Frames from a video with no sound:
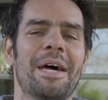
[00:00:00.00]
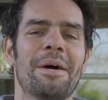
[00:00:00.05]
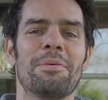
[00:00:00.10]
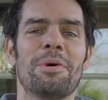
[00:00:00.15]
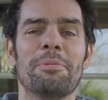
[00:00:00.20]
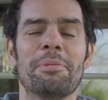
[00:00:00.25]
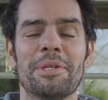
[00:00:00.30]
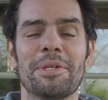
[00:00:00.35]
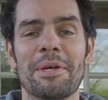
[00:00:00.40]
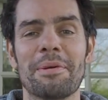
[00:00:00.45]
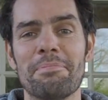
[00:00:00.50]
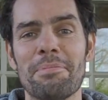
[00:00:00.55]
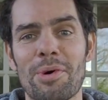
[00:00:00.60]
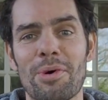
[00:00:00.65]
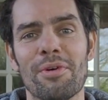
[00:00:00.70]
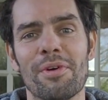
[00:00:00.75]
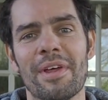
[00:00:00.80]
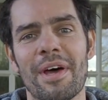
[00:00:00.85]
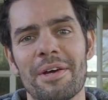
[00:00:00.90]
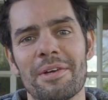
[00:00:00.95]
I will be doing
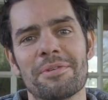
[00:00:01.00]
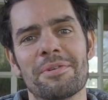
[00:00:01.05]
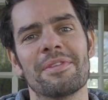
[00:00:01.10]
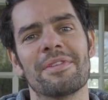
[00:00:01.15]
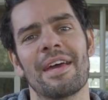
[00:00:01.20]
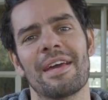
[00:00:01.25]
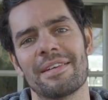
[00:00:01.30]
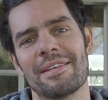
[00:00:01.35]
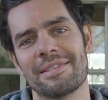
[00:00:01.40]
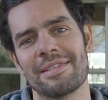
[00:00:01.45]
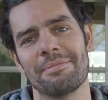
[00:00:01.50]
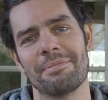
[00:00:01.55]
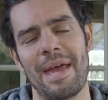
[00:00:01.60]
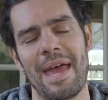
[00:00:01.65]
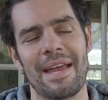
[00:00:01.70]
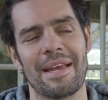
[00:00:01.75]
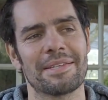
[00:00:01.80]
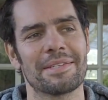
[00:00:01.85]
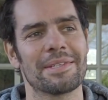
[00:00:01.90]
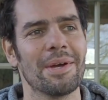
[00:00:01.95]
more of those with some
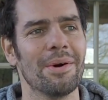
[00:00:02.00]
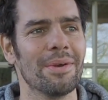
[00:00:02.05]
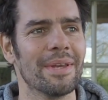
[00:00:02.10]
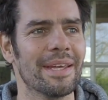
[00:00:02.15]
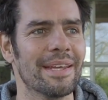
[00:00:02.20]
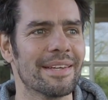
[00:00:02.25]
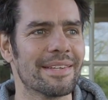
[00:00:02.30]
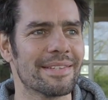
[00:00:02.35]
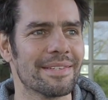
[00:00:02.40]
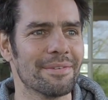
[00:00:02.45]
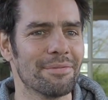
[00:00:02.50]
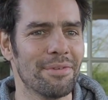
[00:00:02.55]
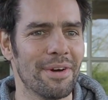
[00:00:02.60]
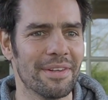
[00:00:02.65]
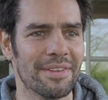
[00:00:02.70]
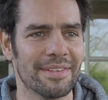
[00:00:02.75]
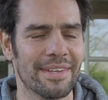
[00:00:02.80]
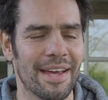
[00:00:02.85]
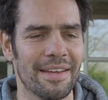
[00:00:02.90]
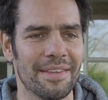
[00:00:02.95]
ex-colleagues
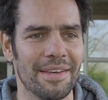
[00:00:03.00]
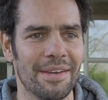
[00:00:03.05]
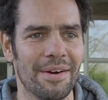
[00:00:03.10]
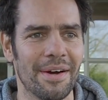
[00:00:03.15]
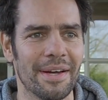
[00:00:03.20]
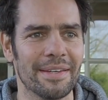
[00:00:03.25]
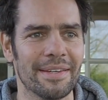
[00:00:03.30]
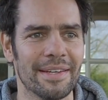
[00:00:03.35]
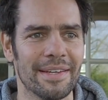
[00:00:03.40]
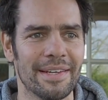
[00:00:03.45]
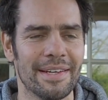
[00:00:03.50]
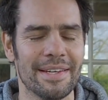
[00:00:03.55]
further down the line.